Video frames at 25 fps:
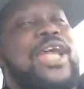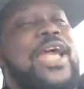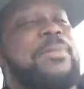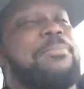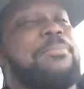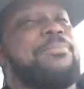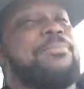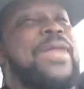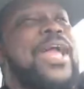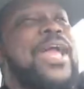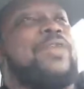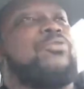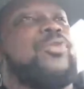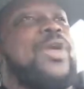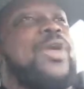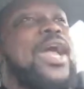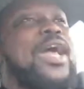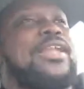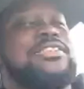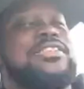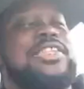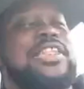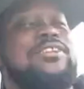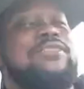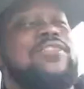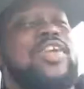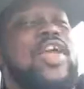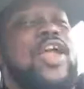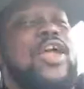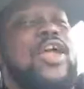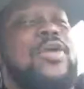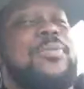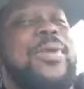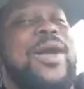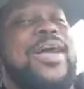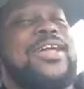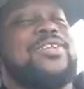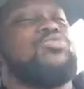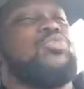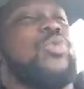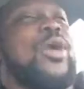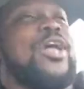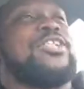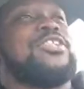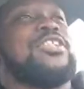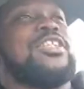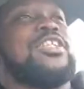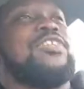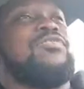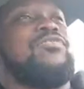What's up, you Night Black
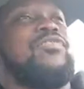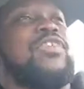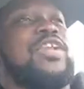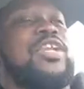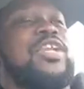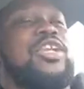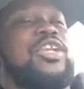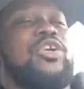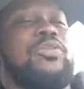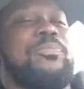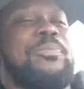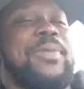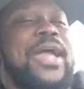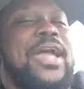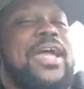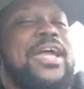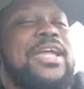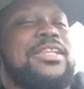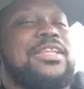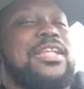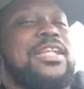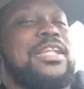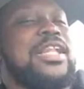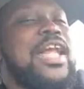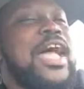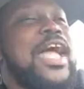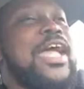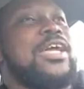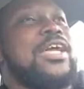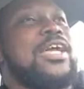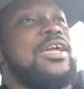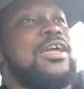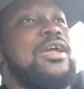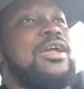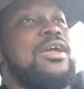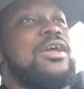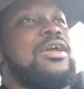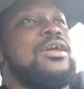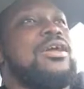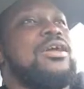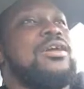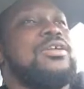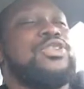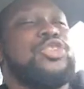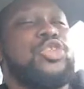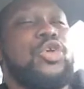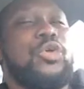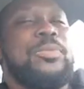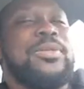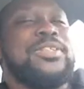Reality TV? Everybody's watching this video, man. Hit the
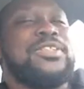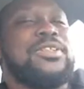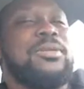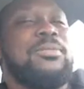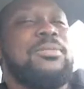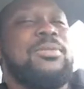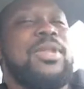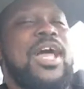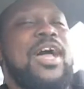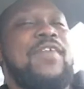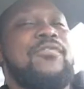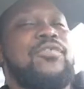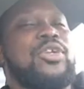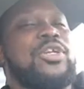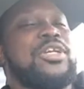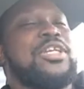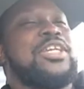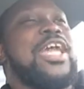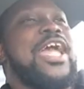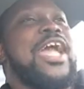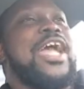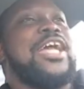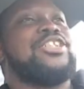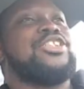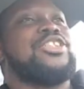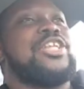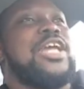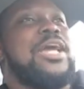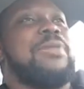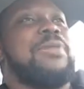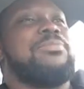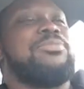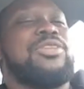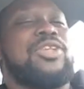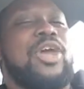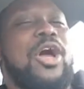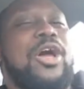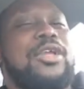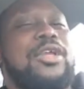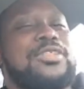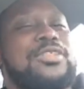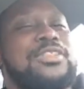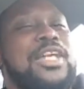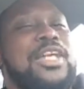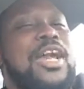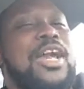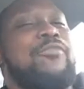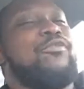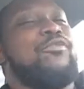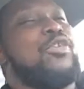like. Show me some love on the Cash App.
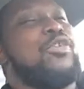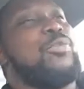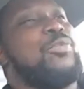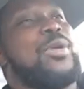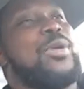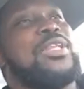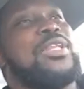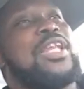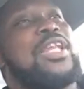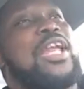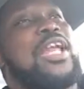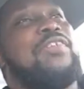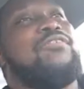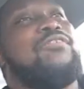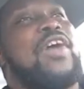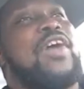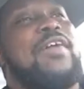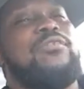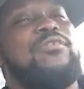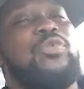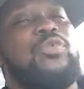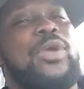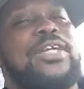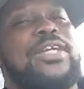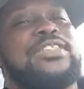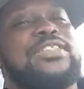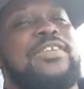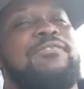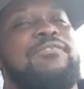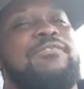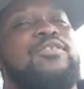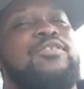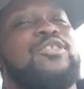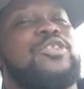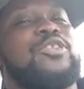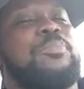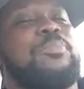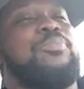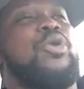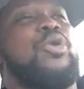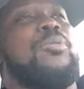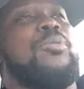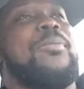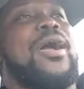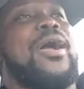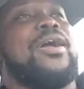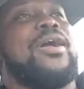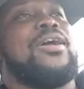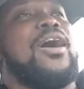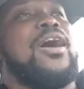$ Freeway 95 US if you
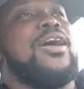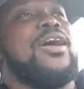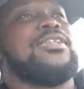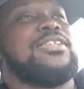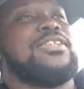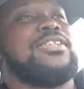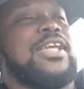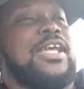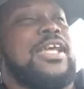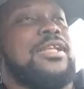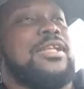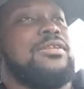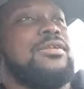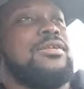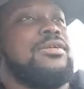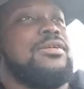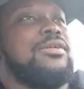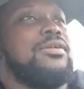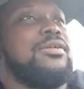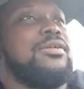support my content.